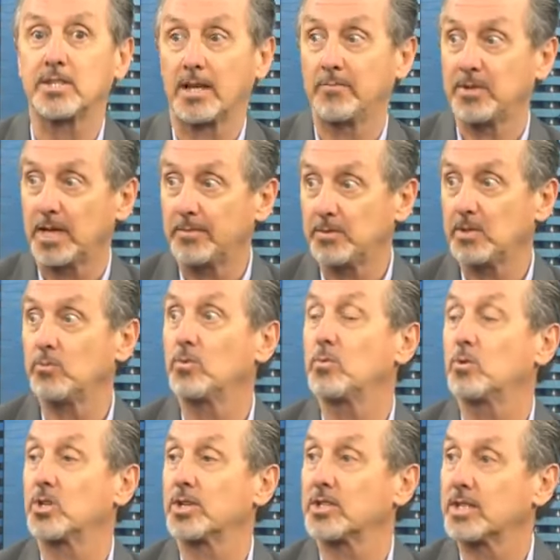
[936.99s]
Sometimes it will
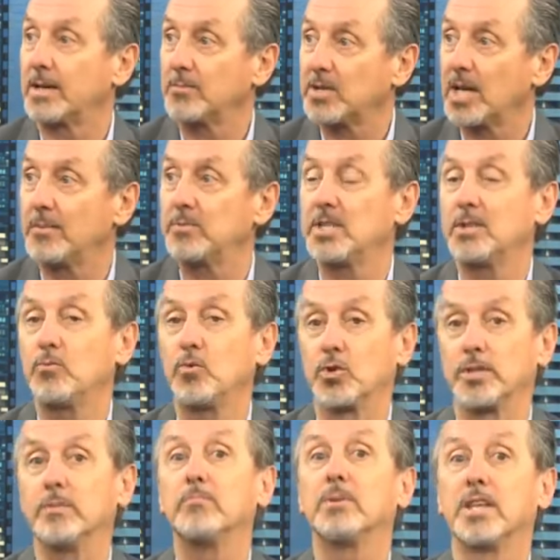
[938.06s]
work, sometimes it
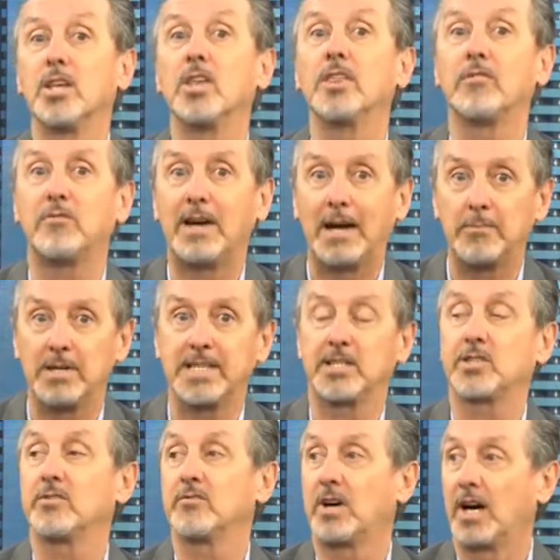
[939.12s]
wouldn't, but the family
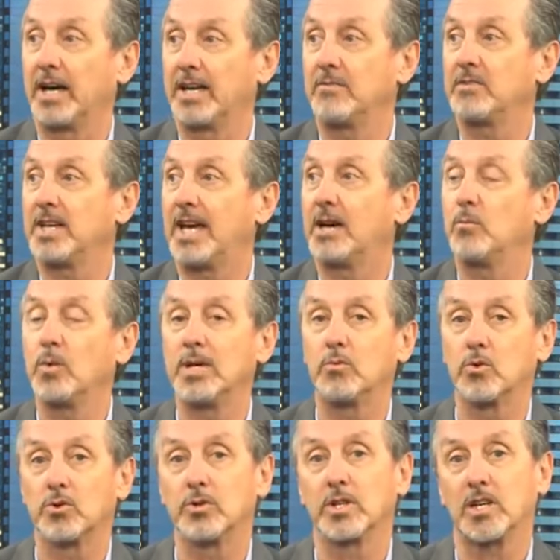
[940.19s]
survived and we
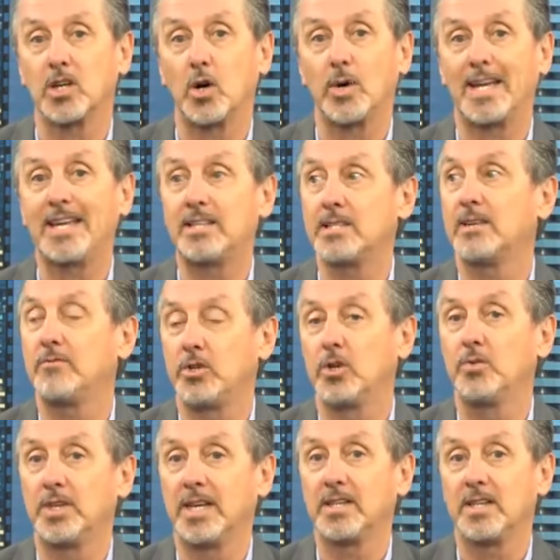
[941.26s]
were a cohesive
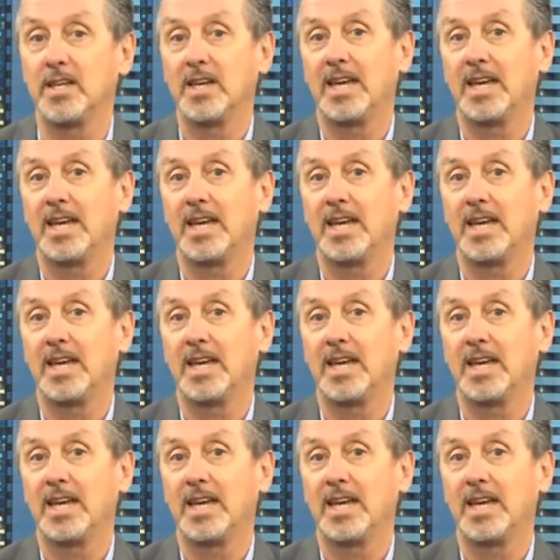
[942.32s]
unit